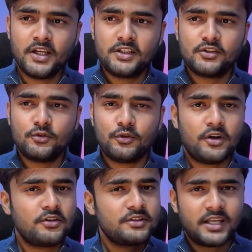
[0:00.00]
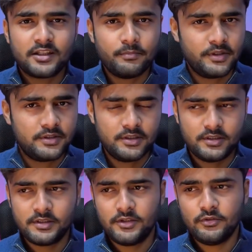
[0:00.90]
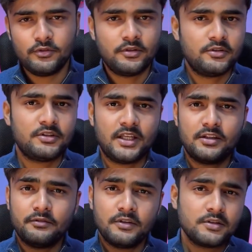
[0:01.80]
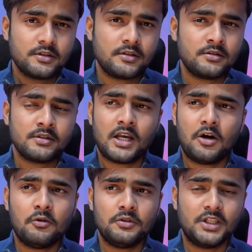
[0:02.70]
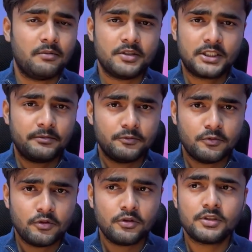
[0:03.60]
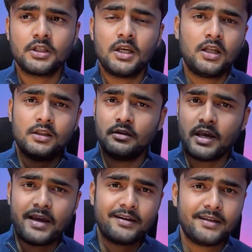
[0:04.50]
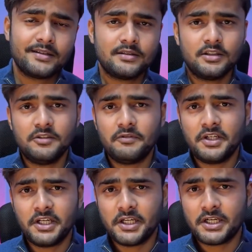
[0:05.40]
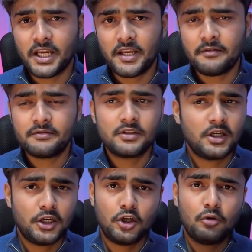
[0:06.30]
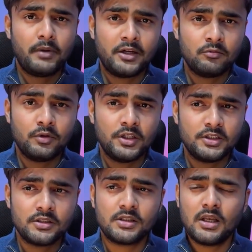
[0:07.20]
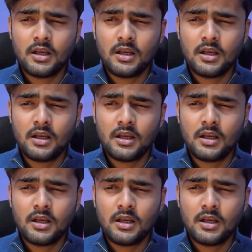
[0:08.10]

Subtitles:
So understand the basics, understand the functions, how JavaScript works, the arrays, the different data types, DOM manipulations.